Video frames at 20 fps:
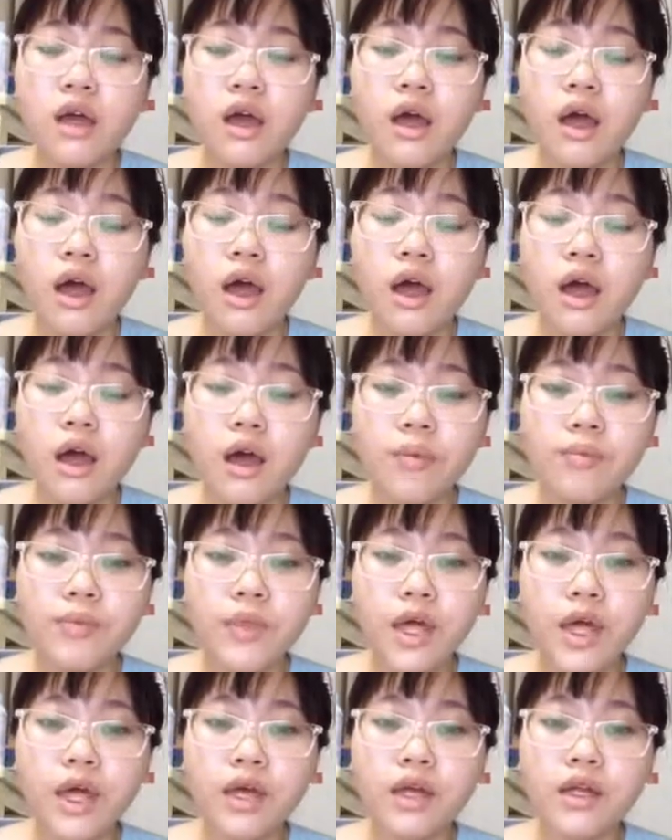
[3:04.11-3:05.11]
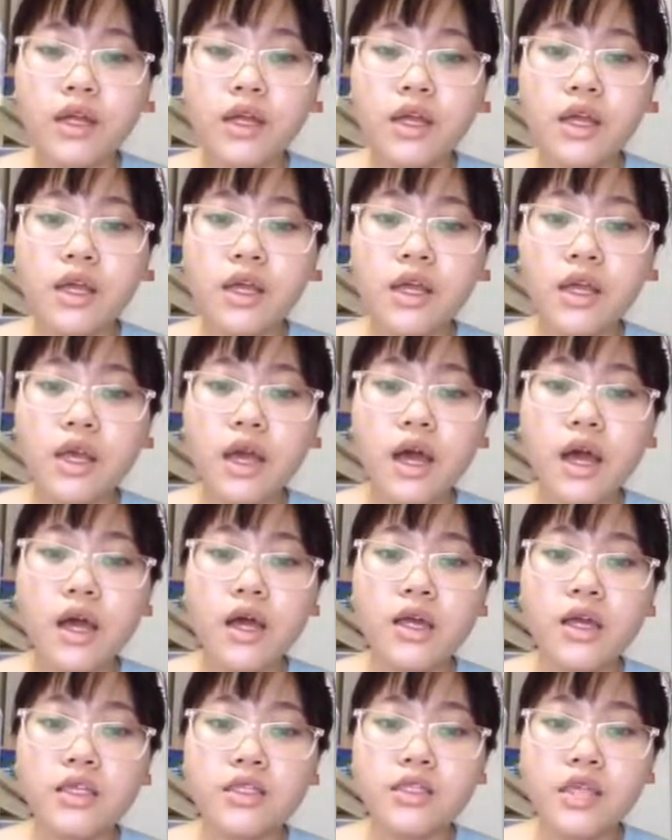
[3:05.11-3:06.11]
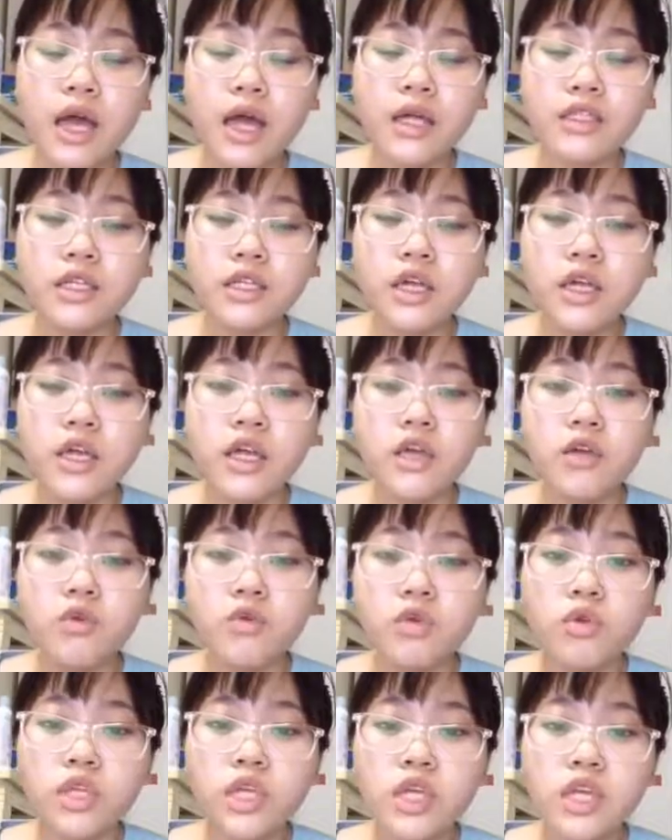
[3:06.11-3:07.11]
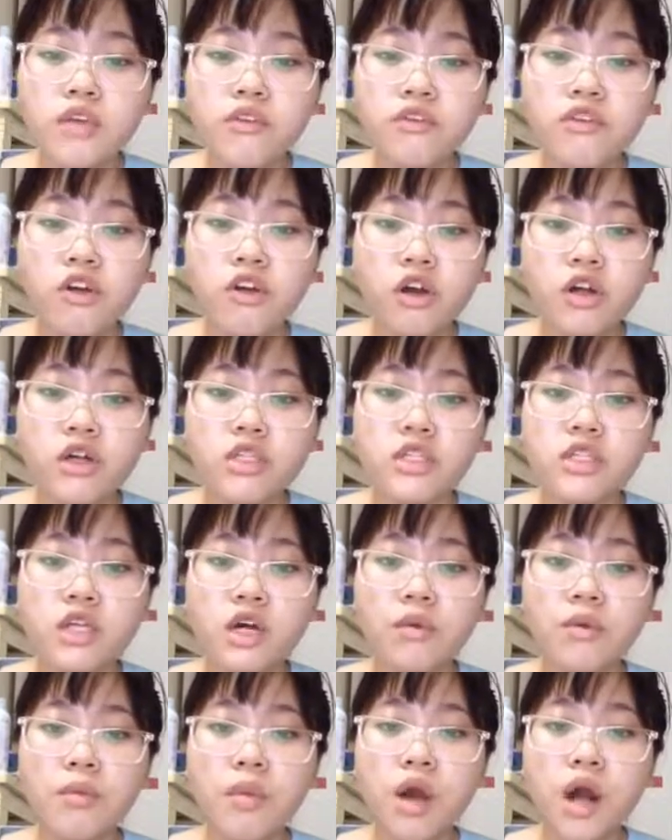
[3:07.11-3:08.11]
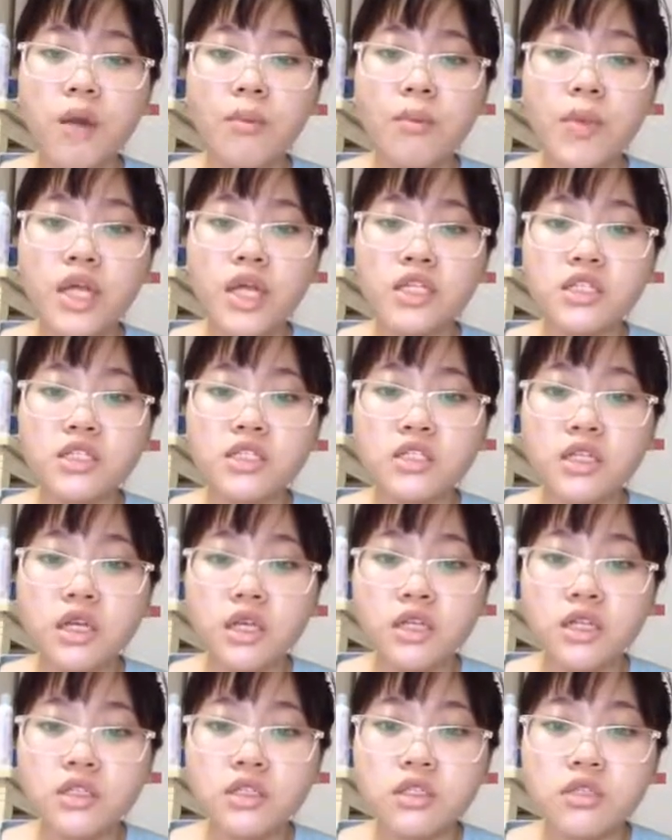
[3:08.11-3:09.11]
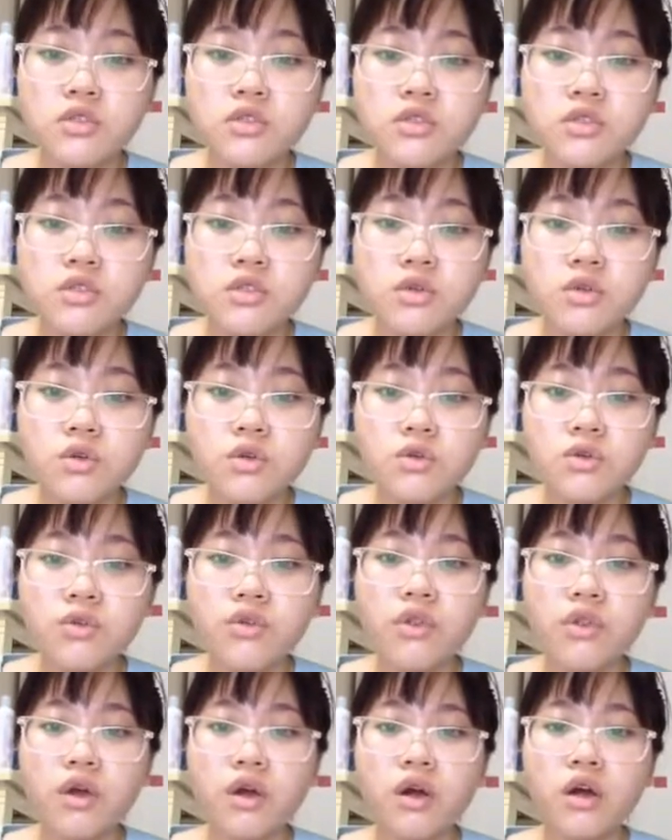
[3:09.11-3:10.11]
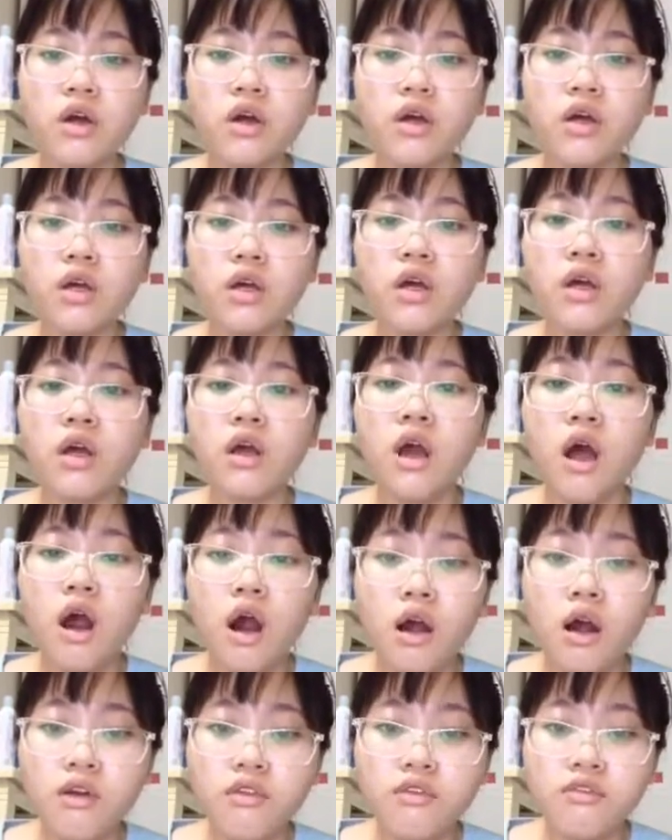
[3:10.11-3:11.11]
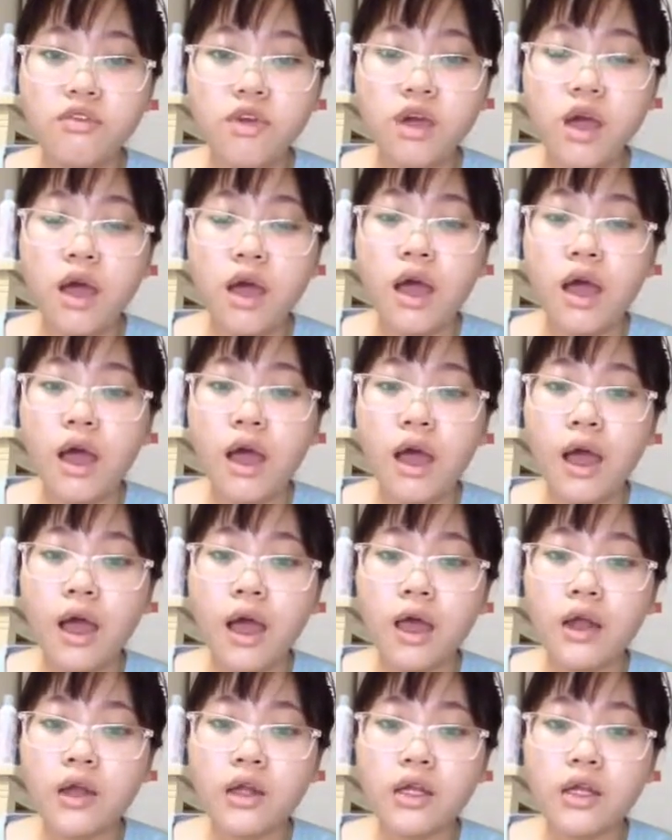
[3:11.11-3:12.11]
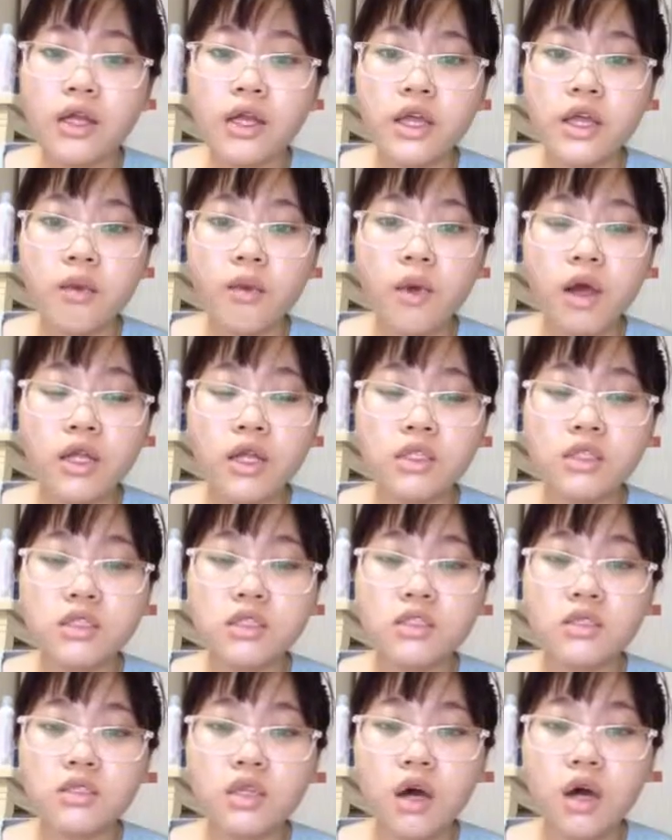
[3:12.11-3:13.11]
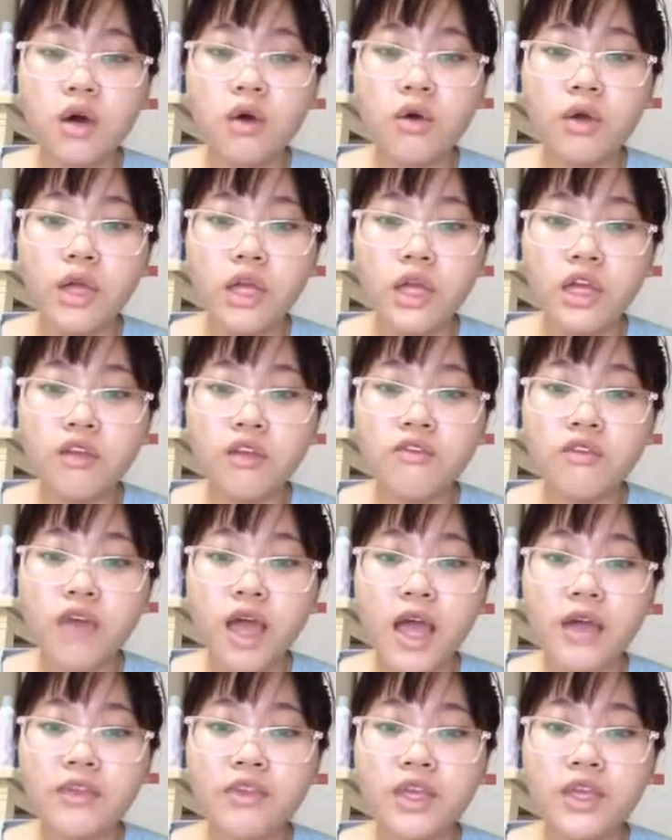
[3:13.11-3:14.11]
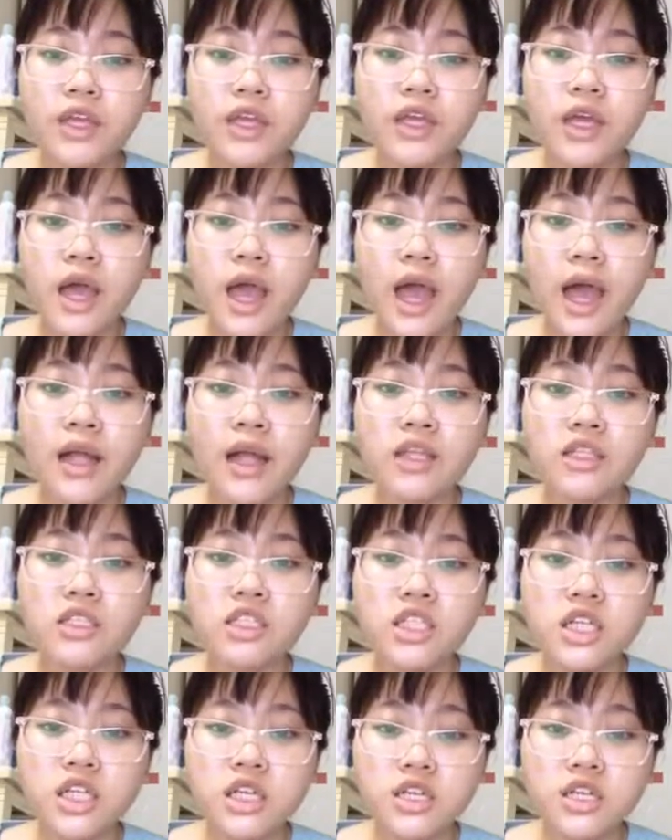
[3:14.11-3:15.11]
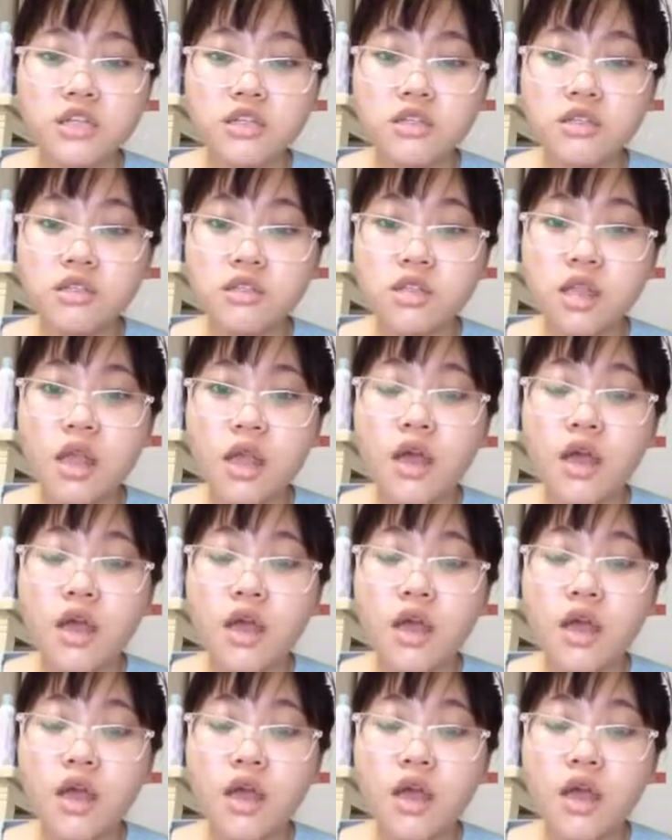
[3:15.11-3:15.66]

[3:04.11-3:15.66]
And he said he would give her some medicine to soothe the cough, and he wanted to know if any allergies.